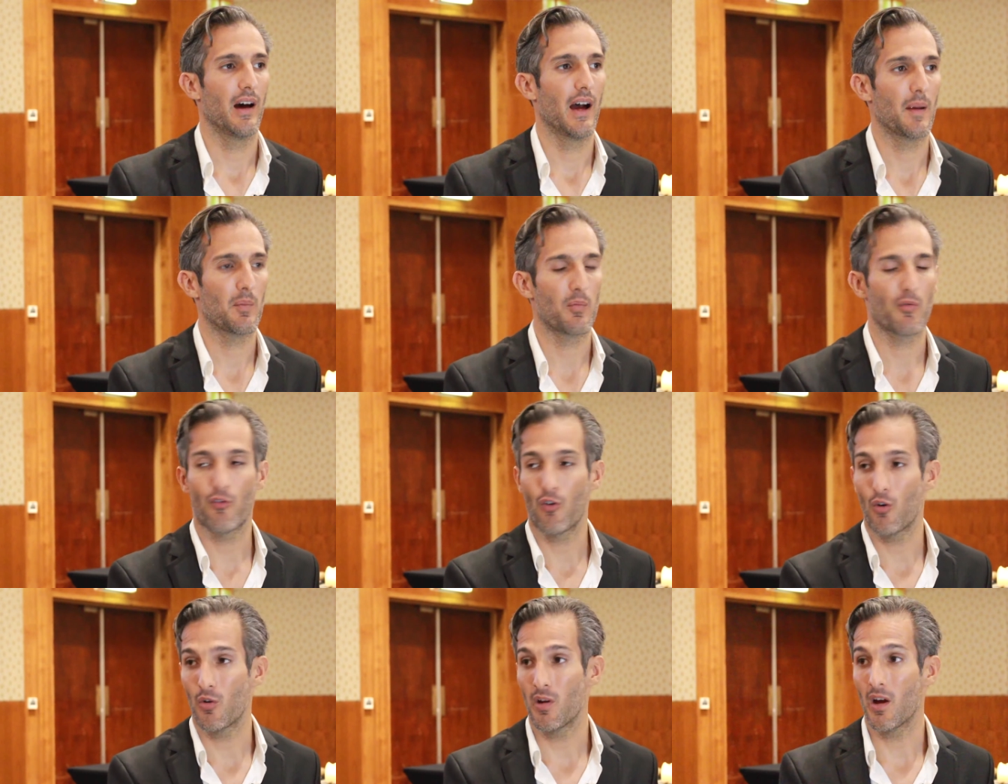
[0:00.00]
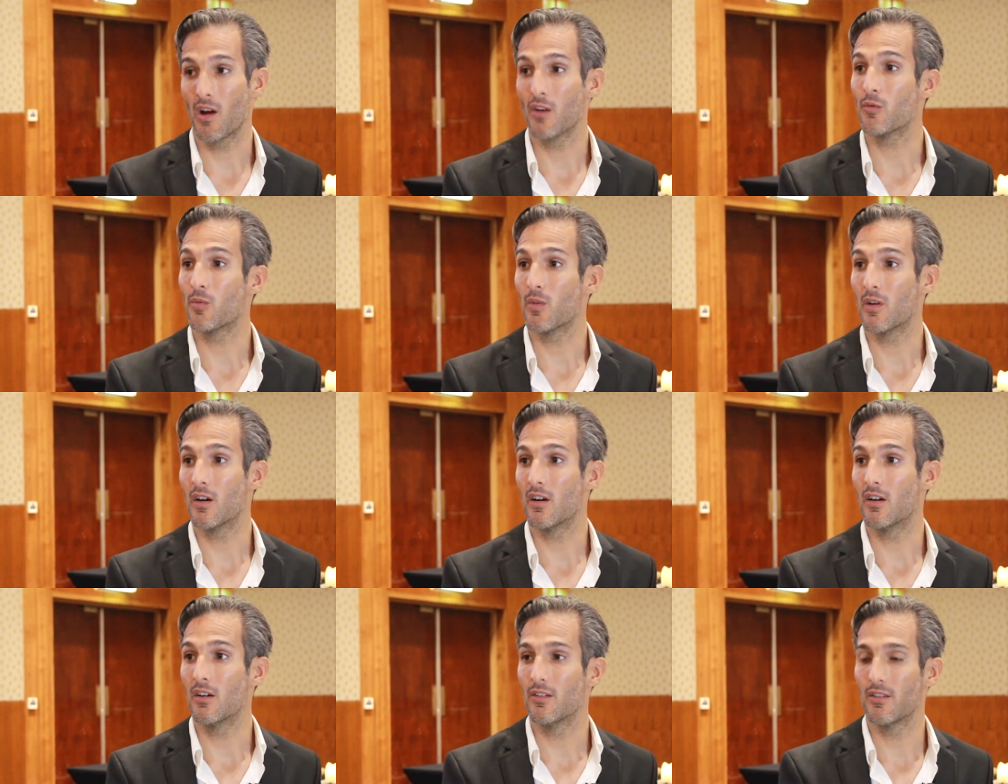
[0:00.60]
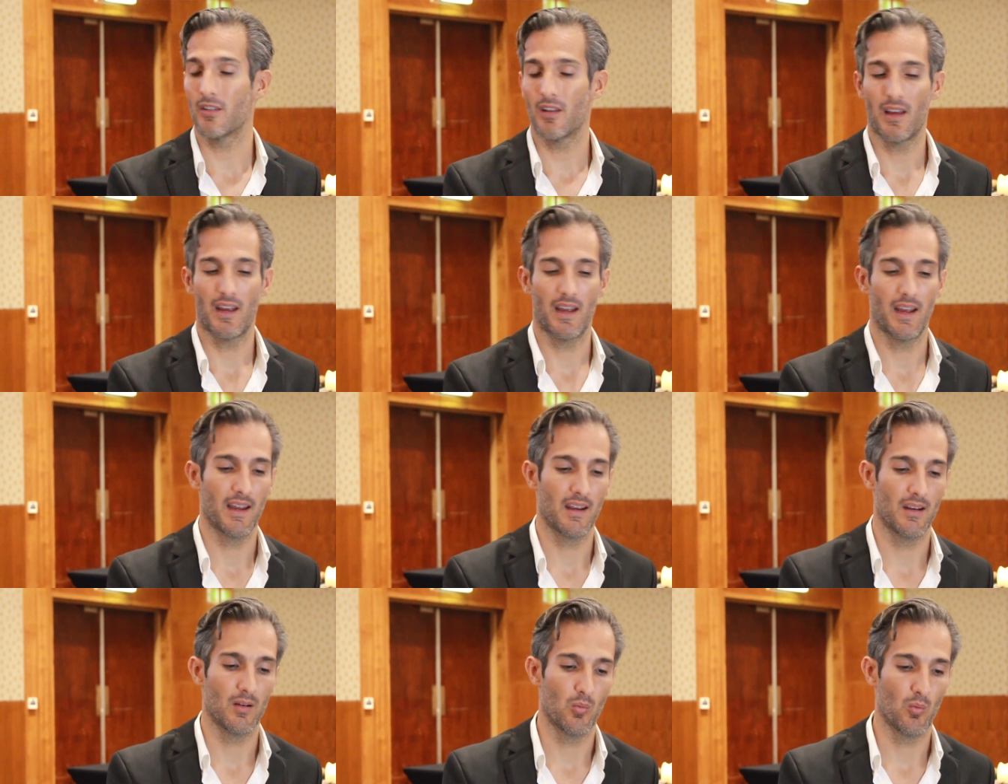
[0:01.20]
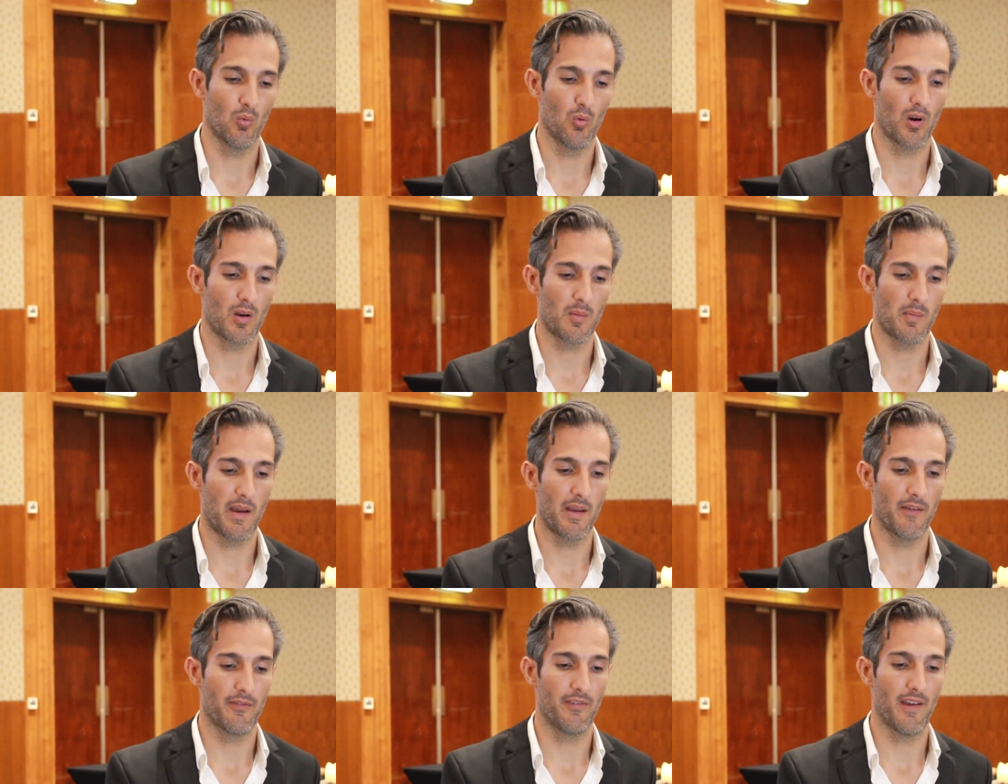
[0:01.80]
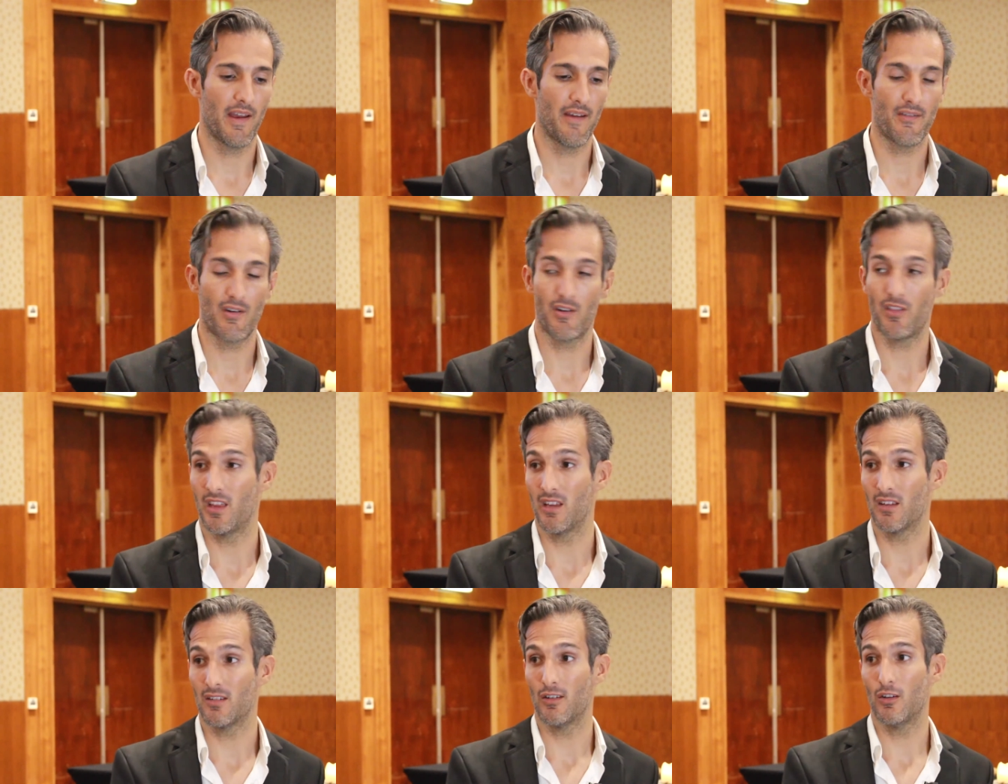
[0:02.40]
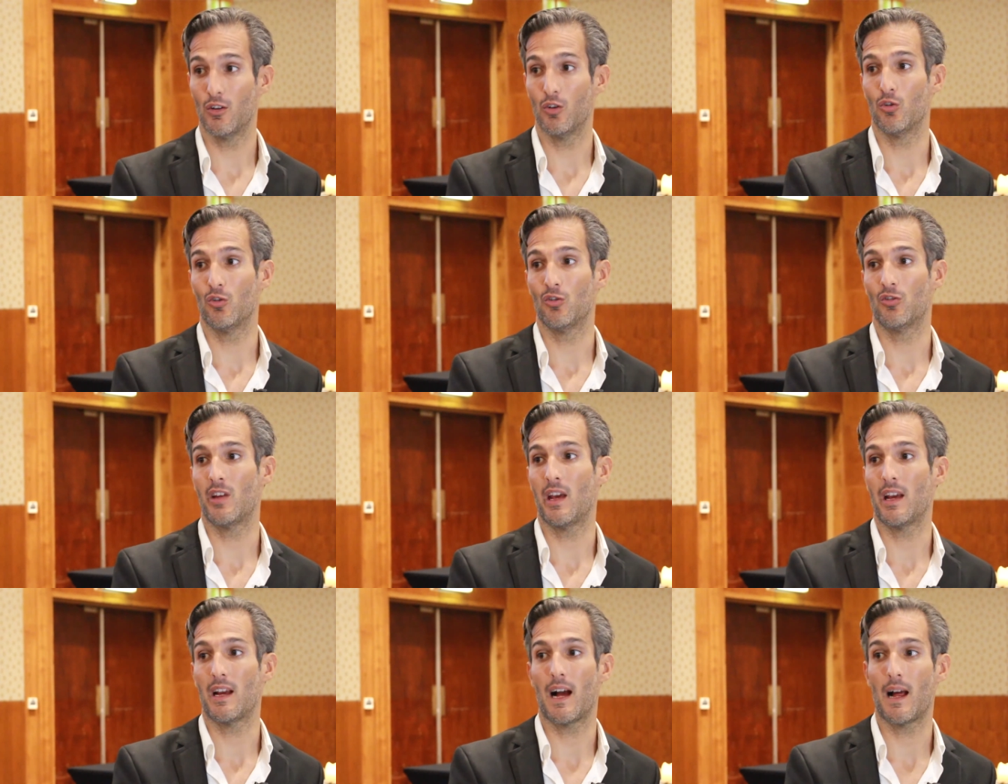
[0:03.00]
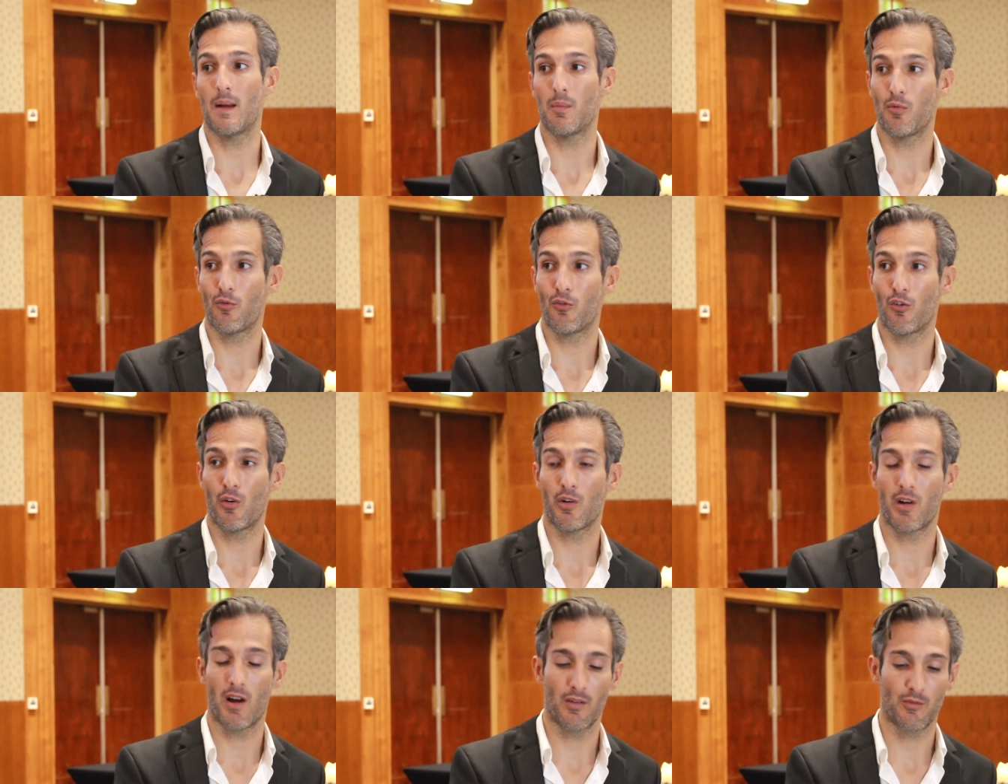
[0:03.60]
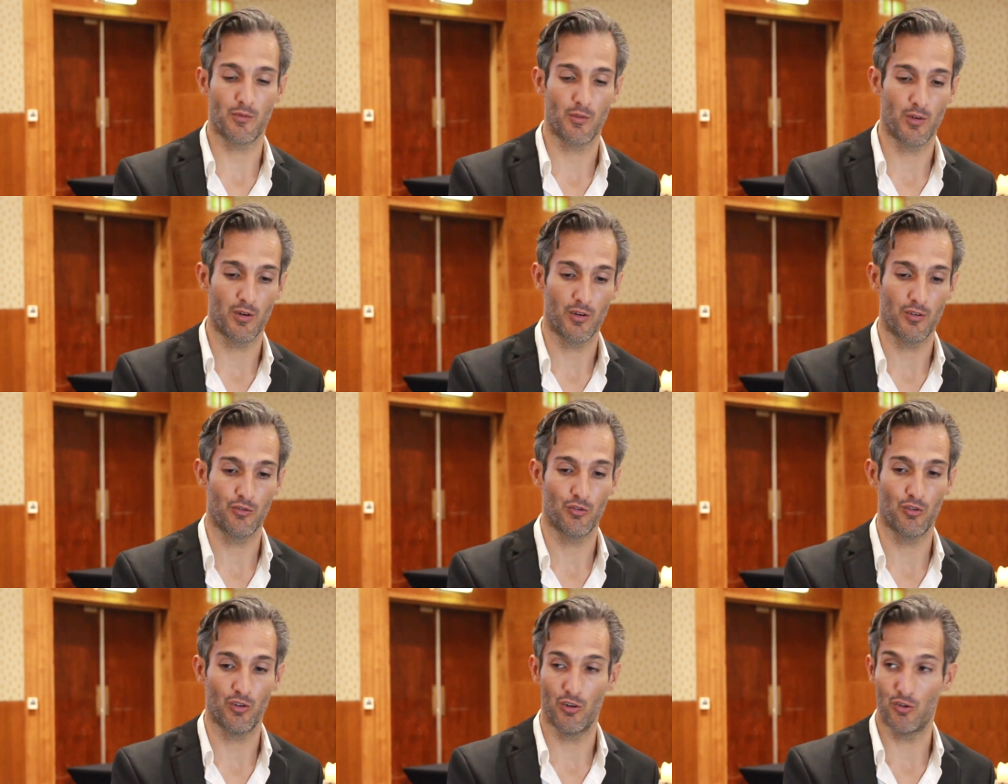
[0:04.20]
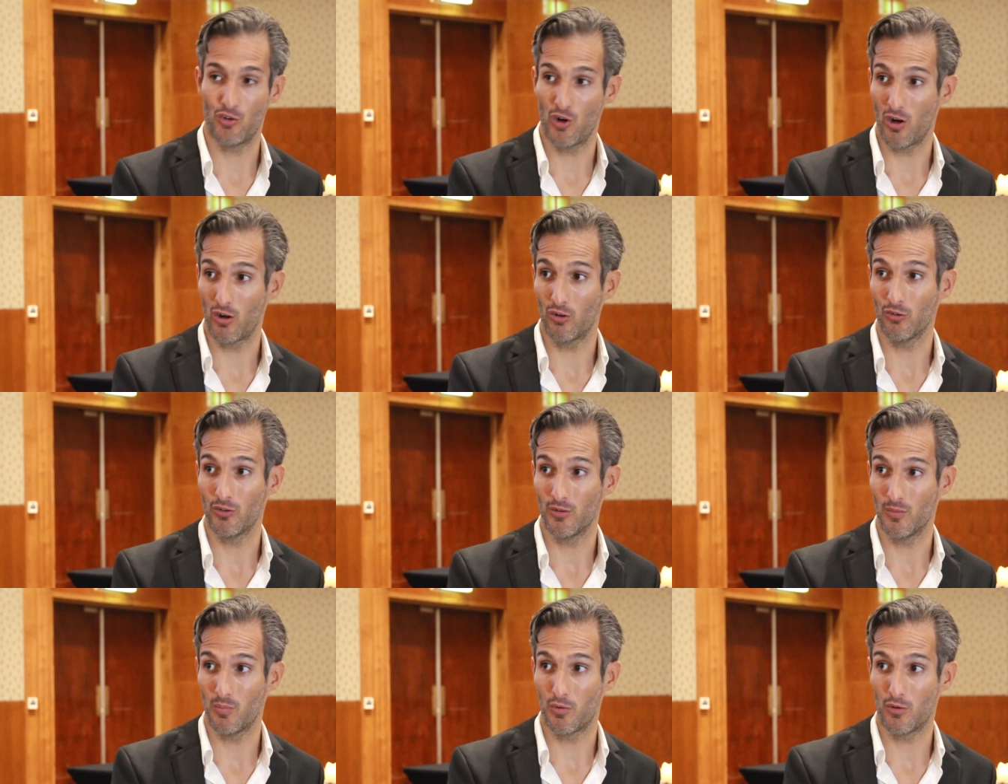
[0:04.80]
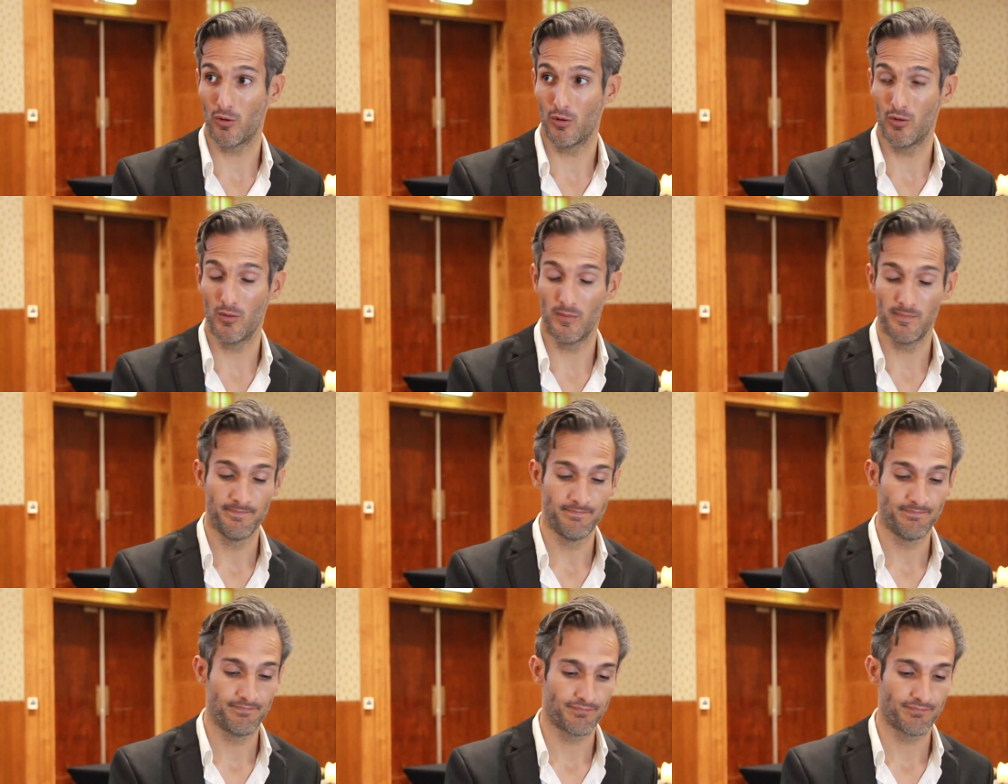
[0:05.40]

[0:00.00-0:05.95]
high-performing entrepreneurs, and one of my favorite things to do is take high-performing entrepreneurs to the jungles of Peru.